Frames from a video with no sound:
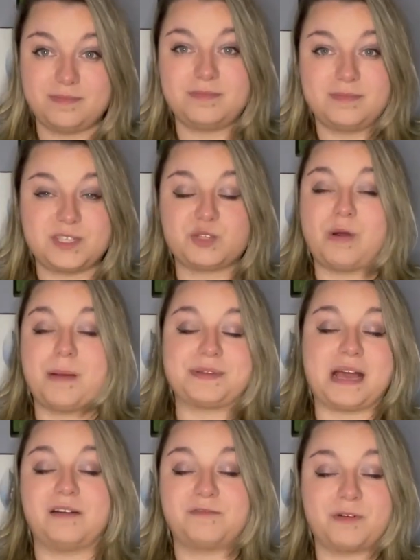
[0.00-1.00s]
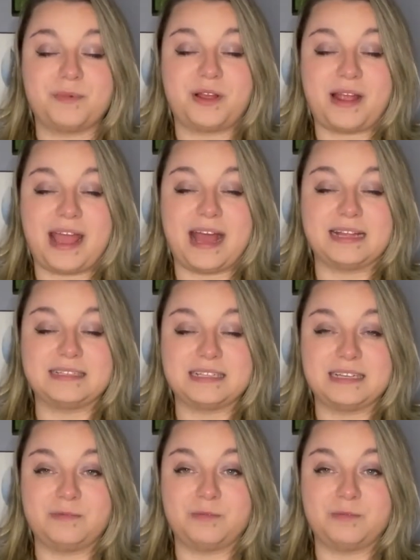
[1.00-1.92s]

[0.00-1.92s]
swept out from your hand. It